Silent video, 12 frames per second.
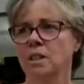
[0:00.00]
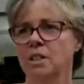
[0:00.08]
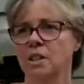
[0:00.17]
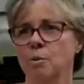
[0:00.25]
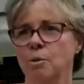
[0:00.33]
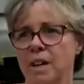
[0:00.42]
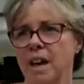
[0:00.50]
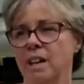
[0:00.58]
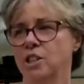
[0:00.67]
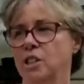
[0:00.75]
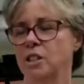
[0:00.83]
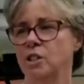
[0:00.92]
So
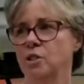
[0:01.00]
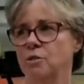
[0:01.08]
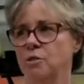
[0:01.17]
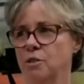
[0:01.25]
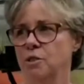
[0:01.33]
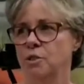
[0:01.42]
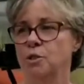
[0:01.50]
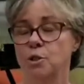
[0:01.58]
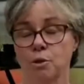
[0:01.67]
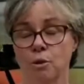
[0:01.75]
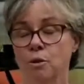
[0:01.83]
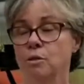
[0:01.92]
we actually do
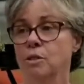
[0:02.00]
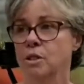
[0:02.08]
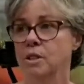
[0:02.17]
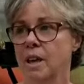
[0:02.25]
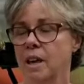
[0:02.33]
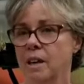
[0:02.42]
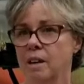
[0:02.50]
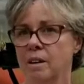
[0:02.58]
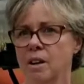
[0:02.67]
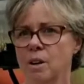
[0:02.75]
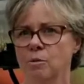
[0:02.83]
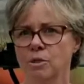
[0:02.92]
stalls,
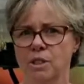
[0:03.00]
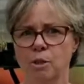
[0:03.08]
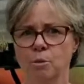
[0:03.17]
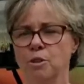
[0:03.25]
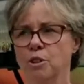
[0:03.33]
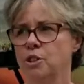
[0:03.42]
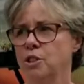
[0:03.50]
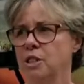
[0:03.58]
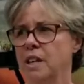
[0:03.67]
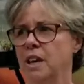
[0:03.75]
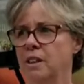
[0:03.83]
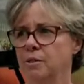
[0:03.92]
and we'll sell
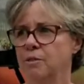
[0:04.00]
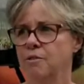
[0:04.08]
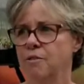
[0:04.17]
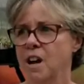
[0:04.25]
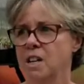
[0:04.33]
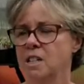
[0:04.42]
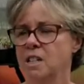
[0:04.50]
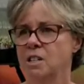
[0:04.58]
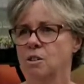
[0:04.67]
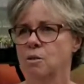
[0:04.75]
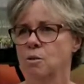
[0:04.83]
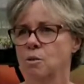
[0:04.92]
produce out the
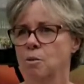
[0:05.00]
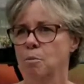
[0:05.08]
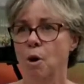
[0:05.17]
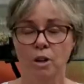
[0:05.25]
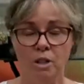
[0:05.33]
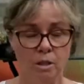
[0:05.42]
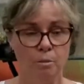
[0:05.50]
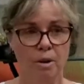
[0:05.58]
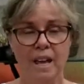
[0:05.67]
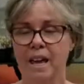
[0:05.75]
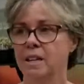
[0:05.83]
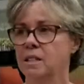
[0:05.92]
front, or pot
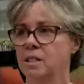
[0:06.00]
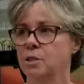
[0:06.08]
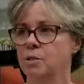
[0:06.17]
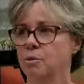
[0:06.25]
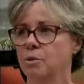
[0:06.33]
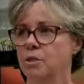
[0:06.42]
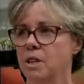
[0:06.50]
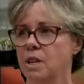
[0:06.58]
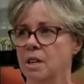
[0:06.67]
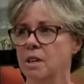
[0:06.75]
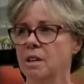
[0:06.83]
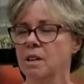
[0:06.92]
plants through
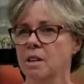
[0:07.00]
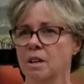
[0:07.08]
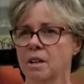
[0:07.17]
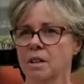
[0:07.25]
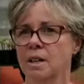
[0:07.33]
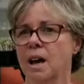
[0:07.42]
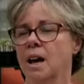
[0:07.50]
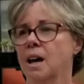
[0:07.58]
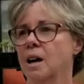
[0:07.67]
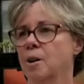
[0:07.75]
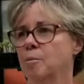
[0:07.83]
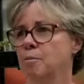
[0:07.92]
the year,
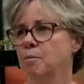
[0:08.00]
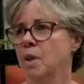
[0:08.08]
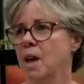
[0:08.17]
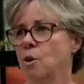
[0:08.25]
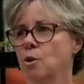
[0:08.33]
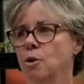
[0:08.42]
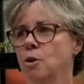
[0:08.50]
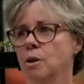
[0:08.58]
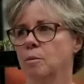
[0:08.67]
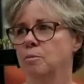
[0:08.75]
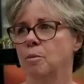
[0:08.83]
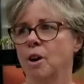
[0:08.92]

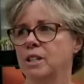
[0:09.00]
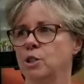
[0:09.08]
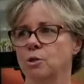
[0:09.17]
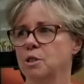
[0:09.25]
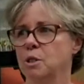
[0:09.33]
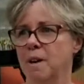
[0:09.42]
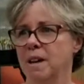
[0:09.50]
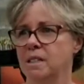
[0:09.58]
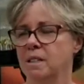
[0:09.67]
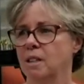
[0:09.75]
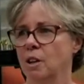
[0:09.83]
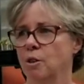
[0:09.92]
or buy stall
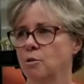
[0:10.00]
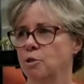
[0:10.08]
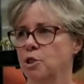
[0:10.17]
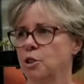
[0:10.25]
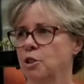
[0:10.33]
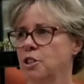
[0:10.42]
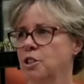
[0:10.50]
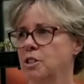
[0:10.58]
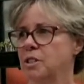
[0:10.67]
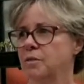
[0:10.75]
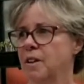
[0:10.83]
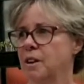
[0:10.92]
space at the local
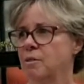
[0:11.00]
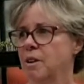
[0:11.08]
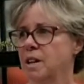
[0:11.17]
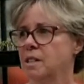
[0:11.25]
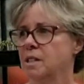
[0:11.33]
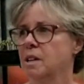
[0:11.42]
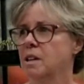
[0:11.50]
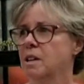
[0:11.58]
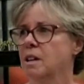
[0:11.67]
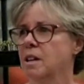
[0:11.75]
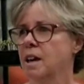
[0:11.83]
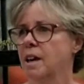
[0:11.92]
church's fundraiser
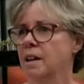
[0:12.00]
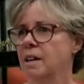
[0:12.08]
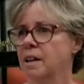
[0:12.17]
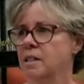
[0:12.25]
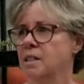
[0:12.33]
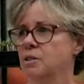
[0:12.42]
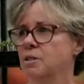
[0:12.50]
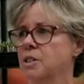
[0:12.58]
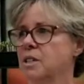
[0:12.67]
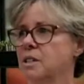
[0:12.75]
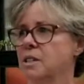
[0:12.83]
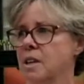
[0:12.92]
and
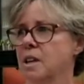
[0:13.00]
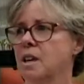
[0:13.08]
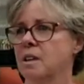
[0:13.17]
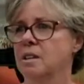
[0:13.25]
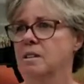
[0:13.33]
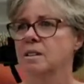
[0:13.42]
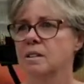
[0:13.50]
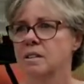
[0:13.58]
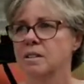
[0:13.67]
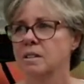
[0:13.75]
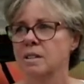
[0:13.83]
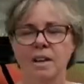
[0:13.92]
sell things there.
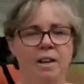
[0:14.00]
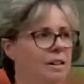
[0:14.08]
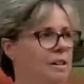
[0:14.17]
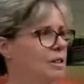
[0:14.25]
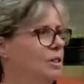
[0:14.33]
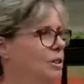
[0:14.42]
Yeah.